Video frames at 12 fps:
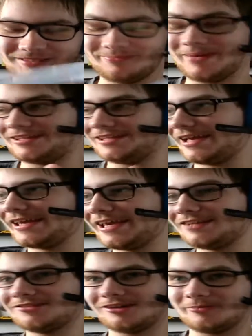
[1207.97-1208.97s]
man, I
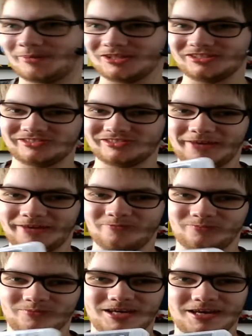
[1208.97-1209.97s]
can't talk about this
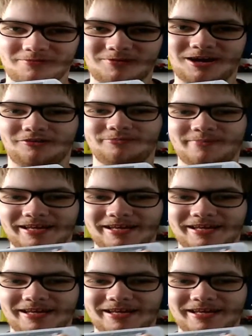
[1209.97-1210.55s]
game without